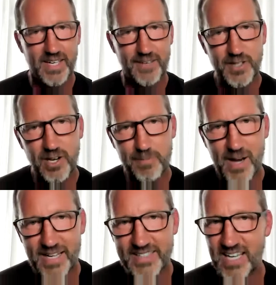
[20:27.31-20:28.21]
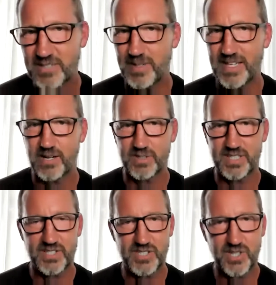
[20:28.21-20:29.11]
if you go to podcast players
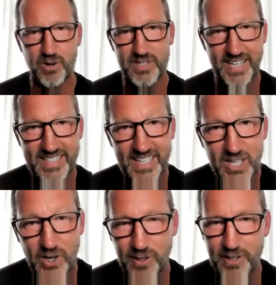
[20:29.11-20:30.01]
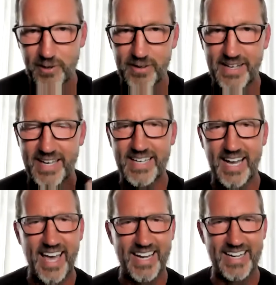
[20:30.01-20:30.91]
and search i did it earlier today i
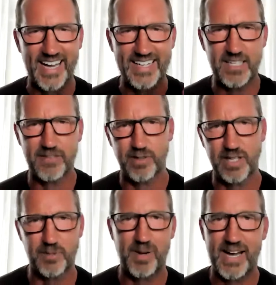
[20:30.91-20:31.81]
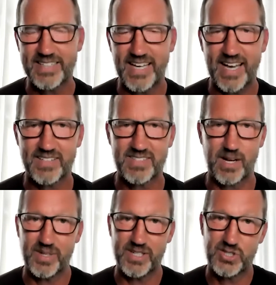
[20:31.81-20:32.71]
kind of had an idea for another podcast and i
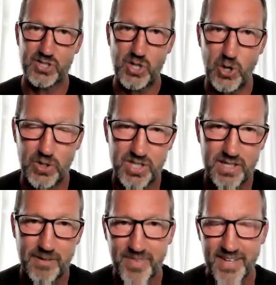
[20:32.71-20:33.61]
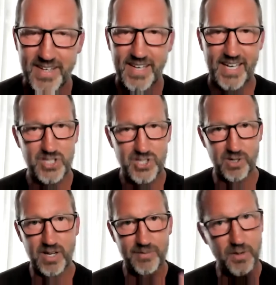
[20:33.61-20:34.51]
went and searched and sure
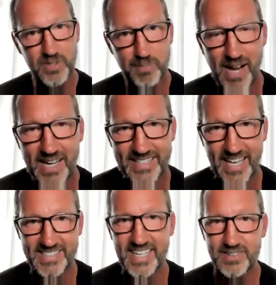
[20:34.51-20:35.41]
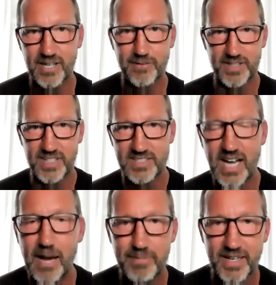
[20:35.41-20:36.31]
enough, there was a podcast out there for this
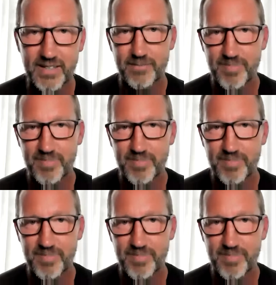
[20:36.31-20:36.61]
topic.